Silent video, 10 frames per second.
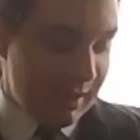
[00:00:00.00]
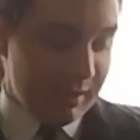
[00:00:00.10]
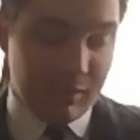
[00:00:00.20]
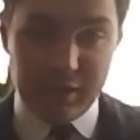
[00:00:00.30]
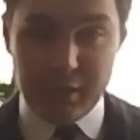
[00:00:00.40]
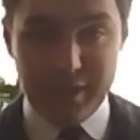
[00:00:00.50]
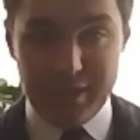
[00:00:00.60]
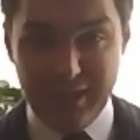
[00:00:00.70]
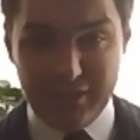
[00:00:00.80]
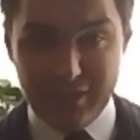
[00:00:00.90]
liquid
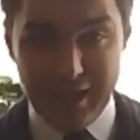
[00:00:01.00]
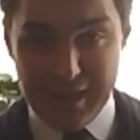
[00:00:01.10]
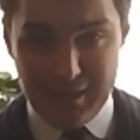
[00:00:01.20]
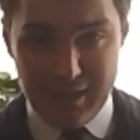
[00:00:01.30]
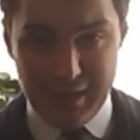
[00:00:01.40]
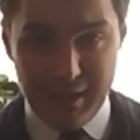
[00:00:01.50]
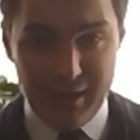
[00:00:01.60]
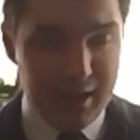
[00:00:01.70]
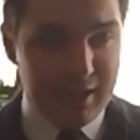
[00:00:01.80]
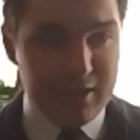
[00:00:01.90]
nascent iodine.
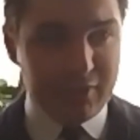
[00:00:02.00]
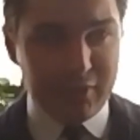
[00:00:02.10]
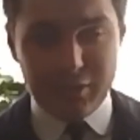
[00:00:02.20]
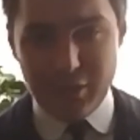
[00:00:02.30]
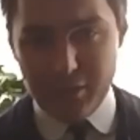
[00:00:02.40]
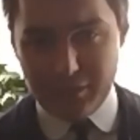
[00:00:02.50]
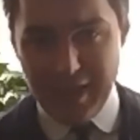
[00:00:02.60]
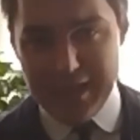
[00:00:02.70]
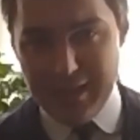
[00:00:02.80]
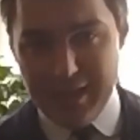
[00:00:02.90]
This isn't those
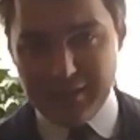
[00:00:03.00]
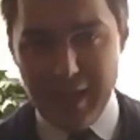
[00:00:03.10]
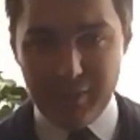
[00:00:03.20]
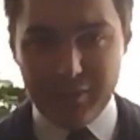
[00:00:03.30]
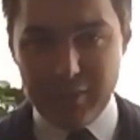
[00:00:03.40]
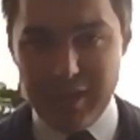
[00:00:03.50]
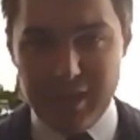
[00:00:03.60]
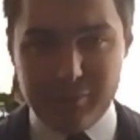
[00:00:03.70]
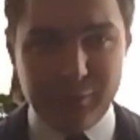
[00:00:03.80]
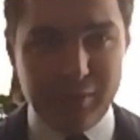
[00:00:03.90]
iodine tablets you
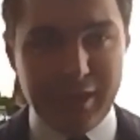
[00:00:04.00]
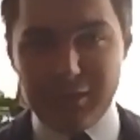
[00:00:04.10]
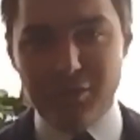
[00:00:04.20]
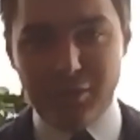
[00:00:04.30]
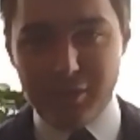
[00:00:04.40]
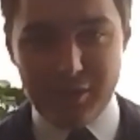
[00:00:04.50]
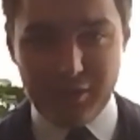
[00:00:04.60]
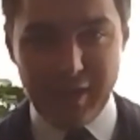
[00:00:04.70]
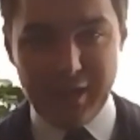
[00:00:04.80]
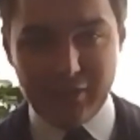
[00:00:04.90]
have for like a nuclear
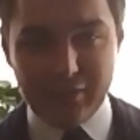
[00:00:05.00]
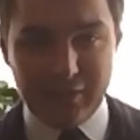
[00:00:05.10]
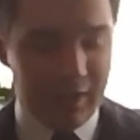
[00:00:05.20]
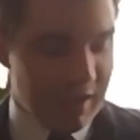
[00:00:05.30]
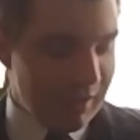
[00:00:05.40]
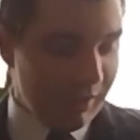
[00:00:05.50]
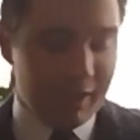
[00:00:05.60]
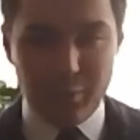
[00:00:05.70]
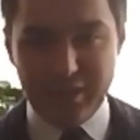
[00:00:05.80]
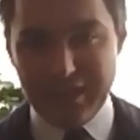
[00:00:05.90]
disaster. It's
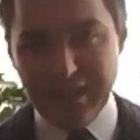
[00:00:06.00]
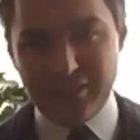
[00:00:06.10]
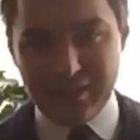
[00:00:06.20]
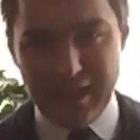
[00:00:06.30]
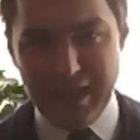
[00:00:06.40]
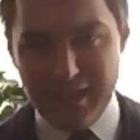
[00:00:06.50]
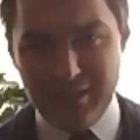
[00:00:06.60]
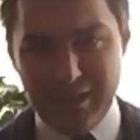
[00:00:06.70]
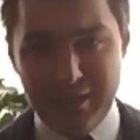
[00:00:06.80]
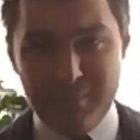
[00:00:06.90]
liquid nascent
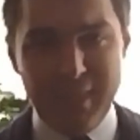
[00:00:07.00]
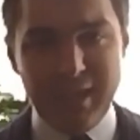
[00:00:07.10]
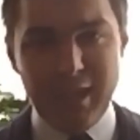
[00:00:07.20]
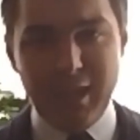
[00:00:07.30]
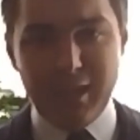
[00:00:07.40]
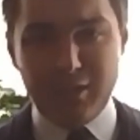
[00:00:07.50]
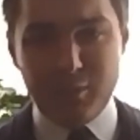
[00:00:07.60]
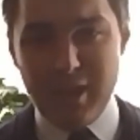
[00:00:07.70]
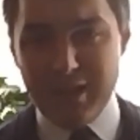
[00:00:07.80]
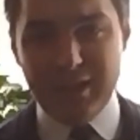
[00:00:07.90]
iodine. And your
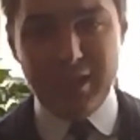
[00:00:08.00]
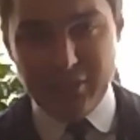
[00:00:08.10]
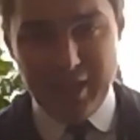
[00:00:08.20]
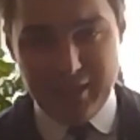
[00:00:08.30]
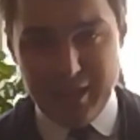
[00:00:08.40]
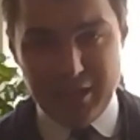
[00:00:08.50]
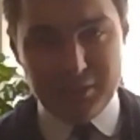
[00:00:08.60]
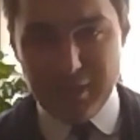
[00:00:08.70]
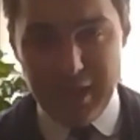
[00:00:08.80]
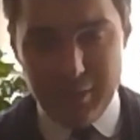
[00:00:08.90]
body needs iodine. You
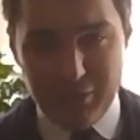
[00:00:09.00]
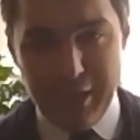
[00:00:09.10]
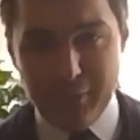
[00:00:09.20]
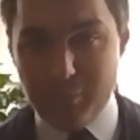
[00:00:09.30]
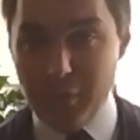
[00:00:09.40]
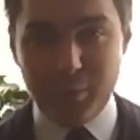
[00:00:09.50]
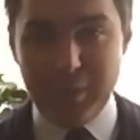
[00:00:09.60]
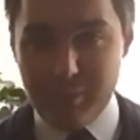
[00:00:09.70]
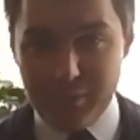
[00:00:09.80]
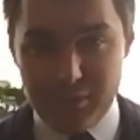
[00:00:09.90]
die without it. Most
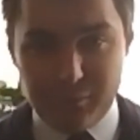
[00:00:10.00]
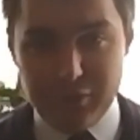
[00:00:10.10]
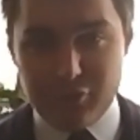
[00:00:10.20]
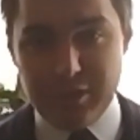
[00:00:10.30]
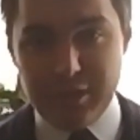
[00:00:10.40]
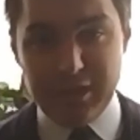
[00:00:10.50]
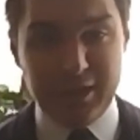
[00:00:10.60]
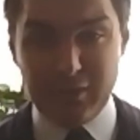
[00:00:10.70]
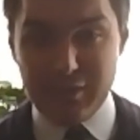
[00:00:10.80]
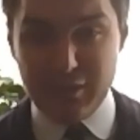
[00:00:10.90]
people are deficient
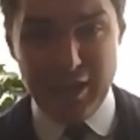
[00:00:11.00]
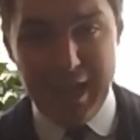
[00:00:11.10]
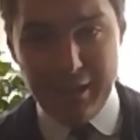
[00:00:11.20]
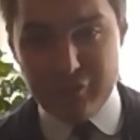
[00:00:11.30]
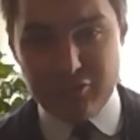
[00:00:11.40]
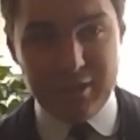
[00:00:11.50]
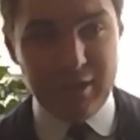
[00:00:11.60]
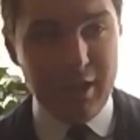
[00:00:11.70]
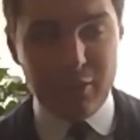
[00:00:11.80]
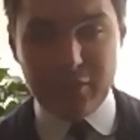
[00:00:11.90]
It's the good halogen.
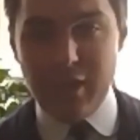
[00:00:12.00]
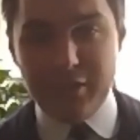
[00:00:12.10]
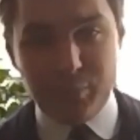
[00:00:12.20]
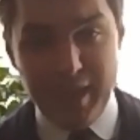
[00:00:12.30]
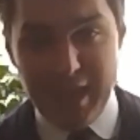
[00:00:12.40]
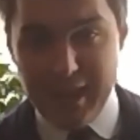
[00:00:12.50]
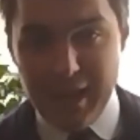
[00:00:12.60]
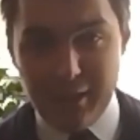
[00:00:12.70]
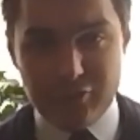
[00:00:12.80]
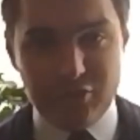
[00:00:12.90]
There's all these bad
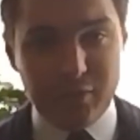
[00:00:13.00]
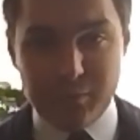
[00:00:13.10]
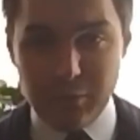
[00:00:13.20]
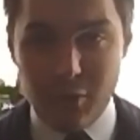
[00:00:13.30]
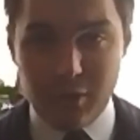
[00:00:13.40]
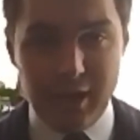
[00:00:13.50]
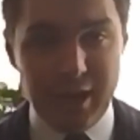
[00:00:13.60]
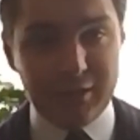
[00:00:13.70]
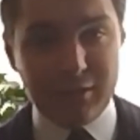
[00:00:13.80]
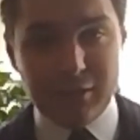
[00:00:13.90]
halogens:
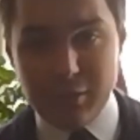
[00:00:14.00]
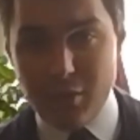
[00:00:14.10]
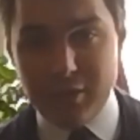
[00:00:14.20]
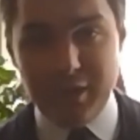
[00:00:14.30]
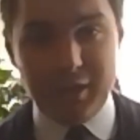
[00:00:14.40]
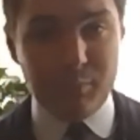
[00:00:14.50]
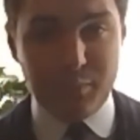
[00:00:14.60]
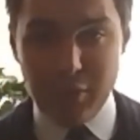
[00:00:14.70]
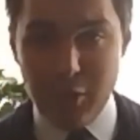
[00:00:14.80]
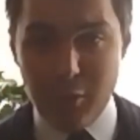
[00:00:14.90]
fluoride, chlorine,
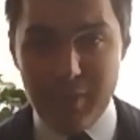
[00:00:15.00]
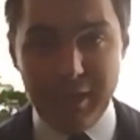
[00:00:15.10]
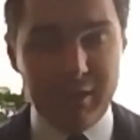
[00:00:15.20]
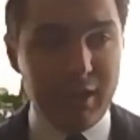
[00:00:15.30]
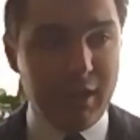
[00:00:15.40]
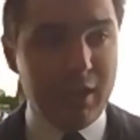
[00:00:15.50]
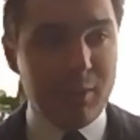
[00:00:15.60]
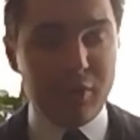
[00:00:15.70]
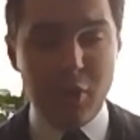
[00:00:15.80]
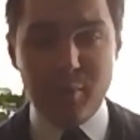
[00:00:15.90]
bromide,
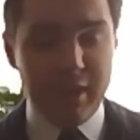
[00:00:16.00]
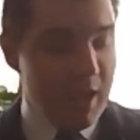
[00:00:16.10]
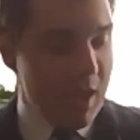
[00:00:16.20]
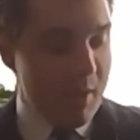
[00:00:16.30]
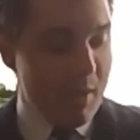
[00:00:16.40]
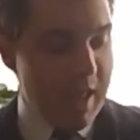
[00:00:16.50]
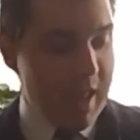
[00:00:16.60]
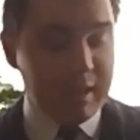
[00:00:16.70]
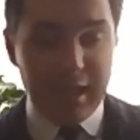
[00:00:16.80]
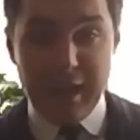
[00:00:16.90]
bromine.
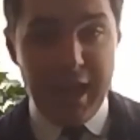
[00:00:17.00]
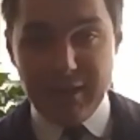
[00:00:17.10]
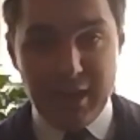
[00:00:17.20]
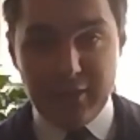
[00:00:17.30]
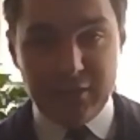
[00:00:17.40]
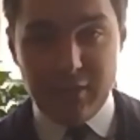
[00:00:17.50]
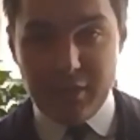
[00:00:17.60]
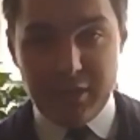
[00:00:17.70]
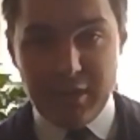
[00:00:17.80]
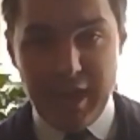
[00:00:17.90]
And iodine's the only
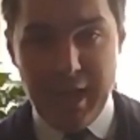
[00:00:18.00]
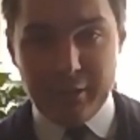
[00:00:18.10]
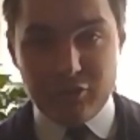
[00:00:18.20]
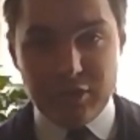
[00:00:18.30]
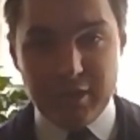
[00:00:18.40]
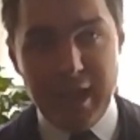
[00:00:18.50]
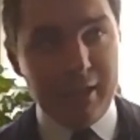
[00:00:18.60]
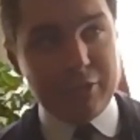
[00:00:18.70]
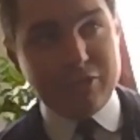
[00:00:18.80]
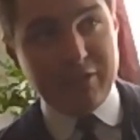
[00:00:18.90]
good halogen.
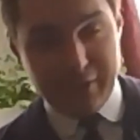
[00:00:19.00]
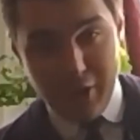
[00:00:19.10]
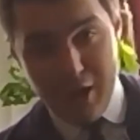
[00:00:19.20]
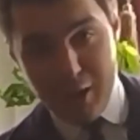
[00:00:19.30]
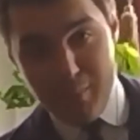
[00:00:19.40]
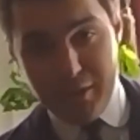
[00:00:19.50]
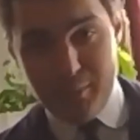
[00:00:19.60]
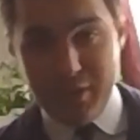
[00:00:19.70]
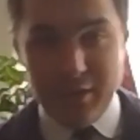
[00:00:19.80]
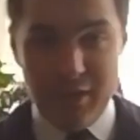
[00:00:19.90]
Halogen's a column on the
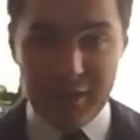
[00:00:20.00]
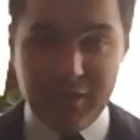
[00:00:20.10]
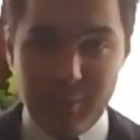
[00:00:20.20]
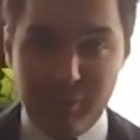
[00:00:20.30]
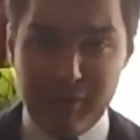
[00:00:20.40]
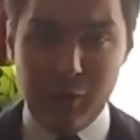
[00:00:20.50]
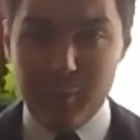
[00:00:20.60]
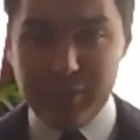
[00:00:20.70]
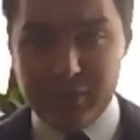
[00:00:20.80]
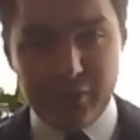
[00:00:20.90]
periodic table of
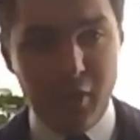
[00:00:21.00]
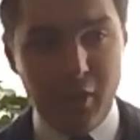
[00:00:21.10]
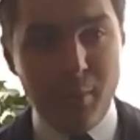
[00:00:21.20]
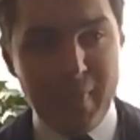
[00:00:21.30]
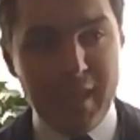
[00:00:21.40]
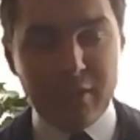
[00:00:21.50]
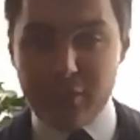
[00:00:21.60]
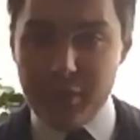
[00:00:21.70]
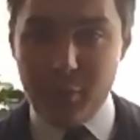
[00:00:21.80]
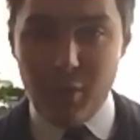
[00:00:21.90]
elements. So there's
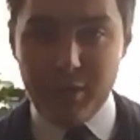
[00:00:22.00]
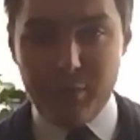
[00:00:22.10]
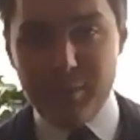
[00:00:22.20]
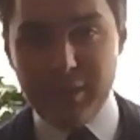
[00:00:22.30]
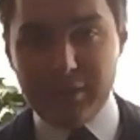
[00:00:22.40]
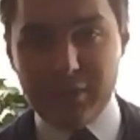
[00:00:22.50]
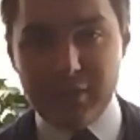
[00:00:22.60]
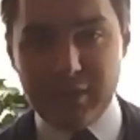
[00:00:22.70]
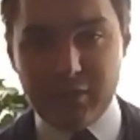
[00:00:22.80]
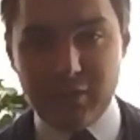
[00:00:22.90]
only one of them that's
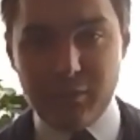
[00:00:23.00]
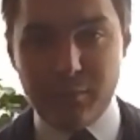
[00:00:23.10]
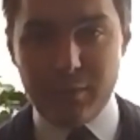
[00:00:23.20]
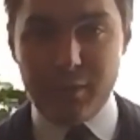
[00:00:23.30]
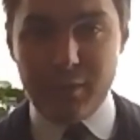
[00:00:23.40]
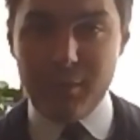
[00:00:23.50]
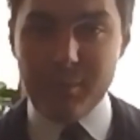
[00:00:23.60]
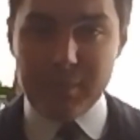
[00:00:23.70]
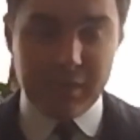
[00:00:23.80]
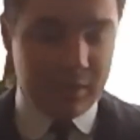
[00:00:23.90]
good for you.
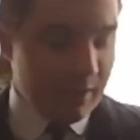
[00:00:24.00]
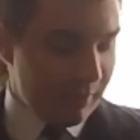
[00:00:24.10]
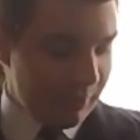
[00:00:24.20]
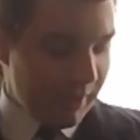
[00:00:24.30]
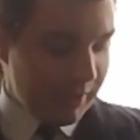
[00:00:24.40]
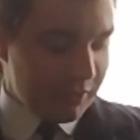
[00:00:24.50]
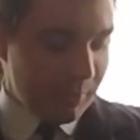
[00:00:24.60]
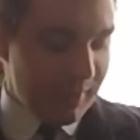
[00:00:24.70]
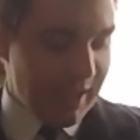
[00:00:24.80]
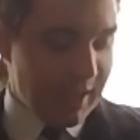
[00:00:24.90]
The rest are
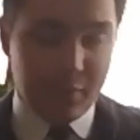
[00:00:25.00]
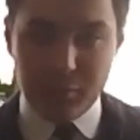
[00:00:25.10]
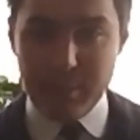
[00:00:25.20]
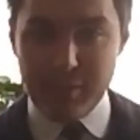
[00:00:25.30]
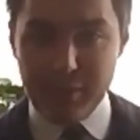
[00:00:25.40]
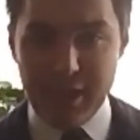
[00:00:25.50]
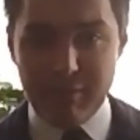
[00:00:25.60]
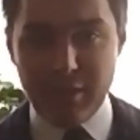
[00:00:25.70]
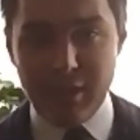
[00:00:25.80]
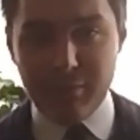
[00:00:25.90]
bad. Most people don't have
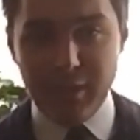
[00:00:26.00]
enough.